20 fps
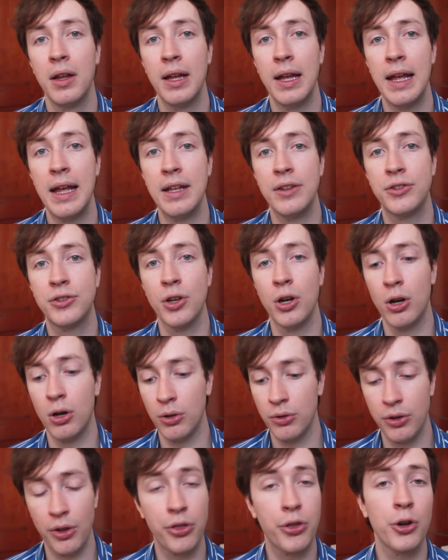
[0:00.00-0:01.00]
And
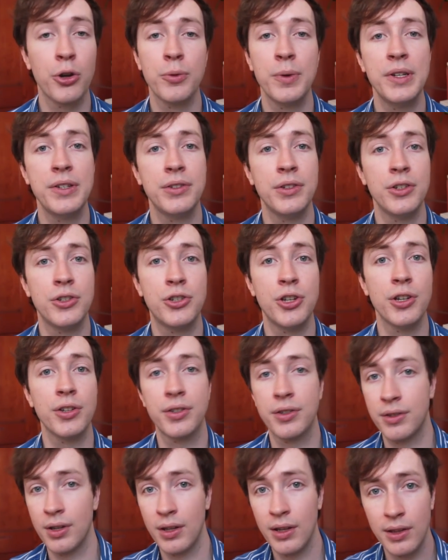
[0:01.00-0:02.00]
so the third reason is
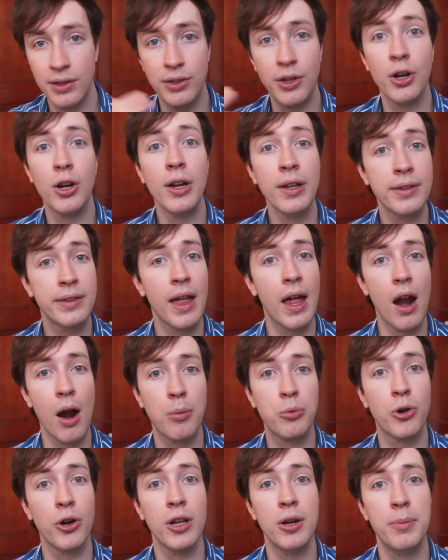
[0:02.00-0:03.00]
just there is that
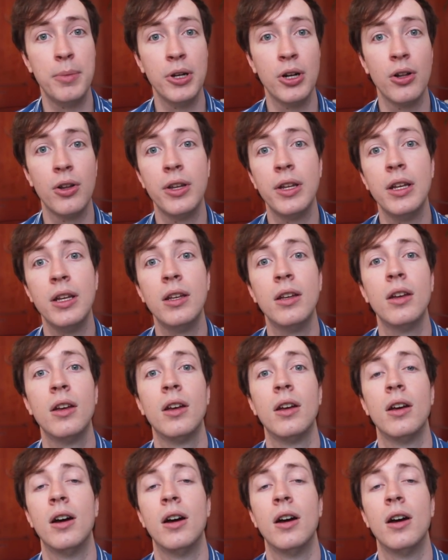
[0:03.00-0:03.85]
upgradability